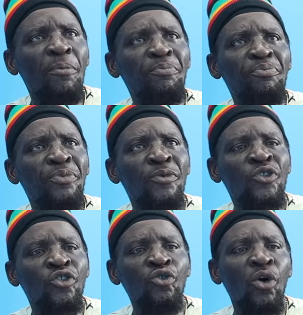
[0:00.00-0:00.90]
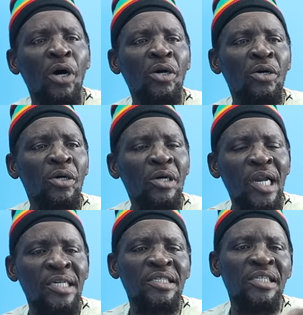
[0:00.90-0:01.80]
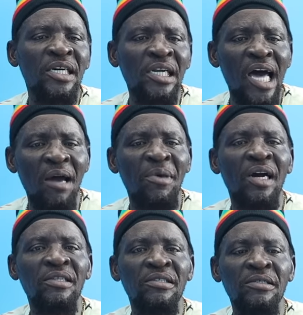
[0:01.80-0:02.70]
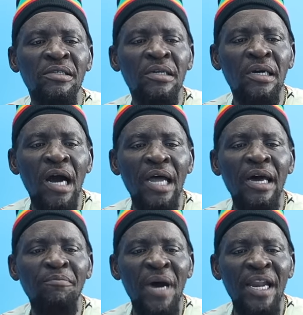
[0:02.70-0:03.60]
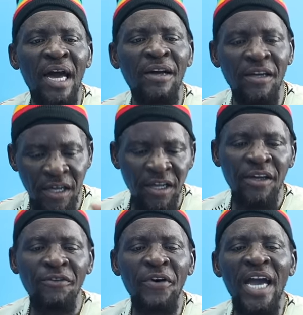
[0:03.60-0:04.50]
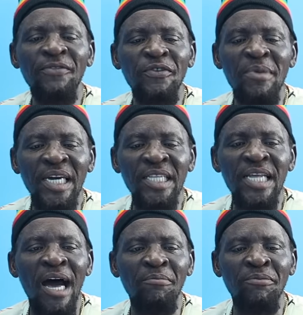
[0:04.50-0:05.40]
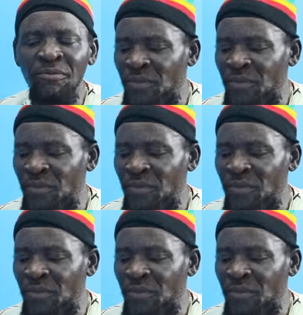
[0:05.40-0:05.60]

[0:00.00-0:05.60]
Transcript: up Snow, Classic the Climax. Mm. Because them, man, fight to make it happen.